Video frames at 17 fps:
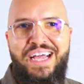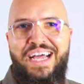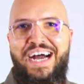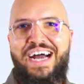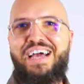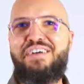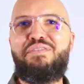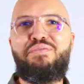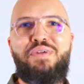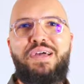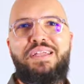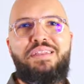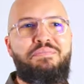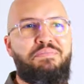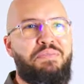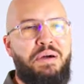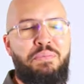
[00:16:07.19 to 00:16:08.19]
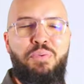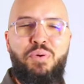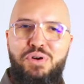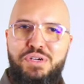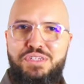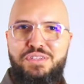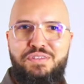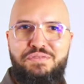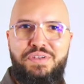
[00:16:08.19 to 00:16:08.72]
I haven't read a
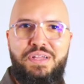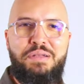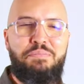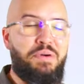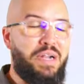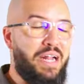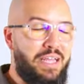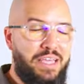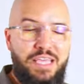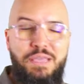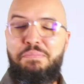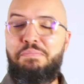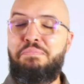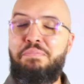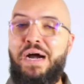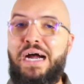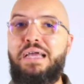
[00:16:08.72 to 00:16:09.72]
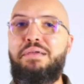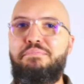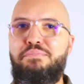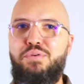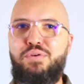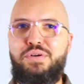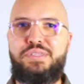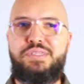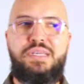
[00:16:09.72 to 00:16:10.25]
portion of it, but I keep buying
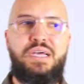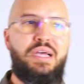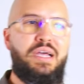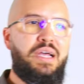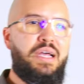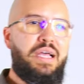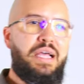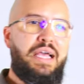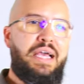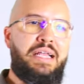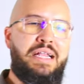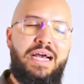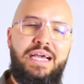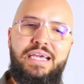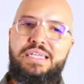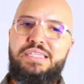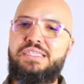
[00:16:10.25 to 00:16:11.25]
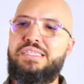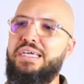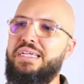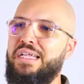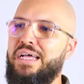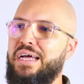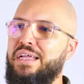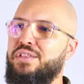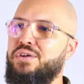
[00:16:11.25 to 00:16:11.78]
books, and I can say
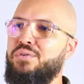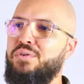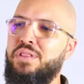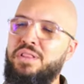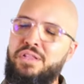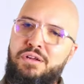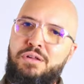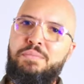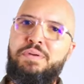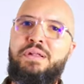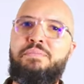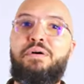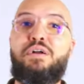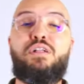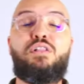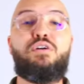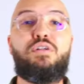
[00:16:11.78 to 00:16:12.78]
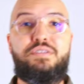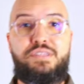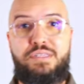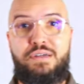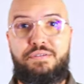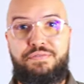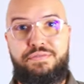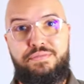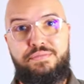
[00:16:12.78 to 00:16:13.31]
that I know a little bit about a lot of
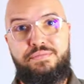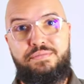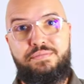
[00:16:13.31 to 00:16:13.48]
stuff.